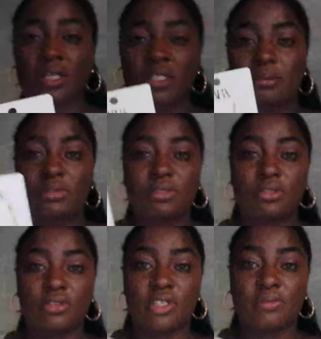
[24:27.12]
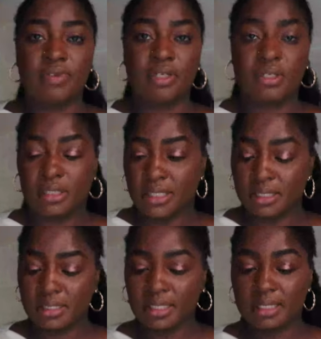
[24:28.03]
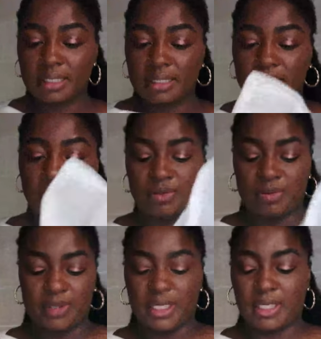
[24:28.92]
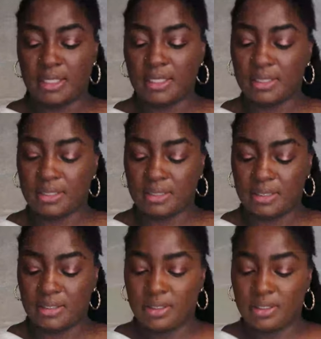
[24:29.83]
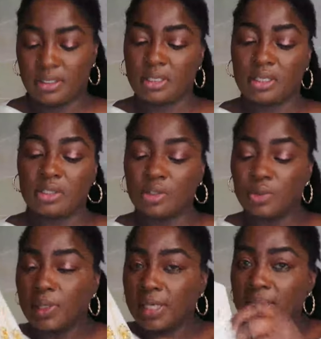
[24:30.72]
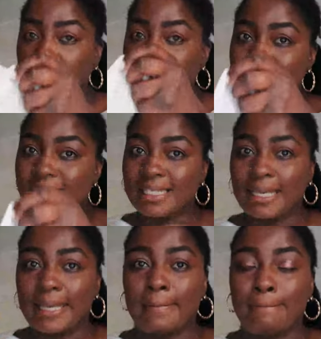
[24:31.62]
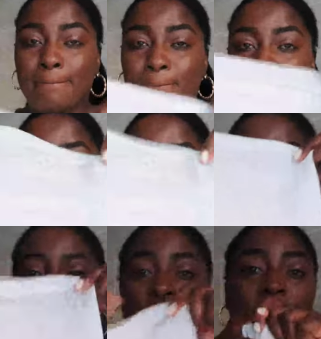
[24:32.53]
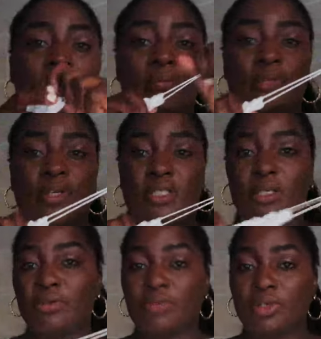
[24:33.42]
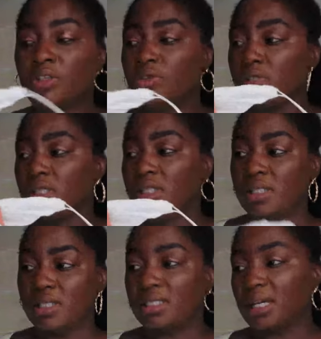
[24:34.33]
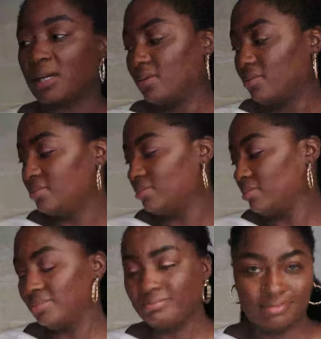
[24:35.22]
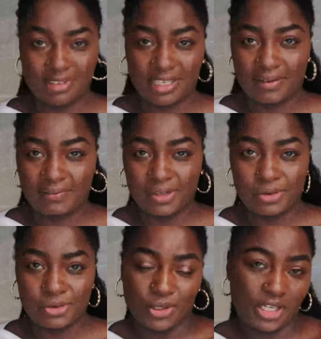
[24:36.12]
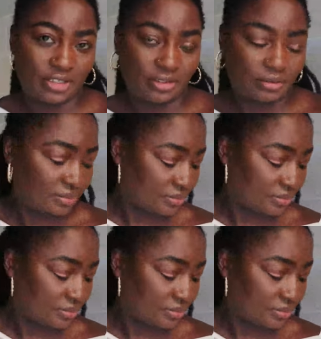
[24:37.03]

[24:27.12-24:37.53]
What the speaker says: So I'm just going to leave it on this and then keep it back the way it came, because I'll be using this now. They have their own occasion.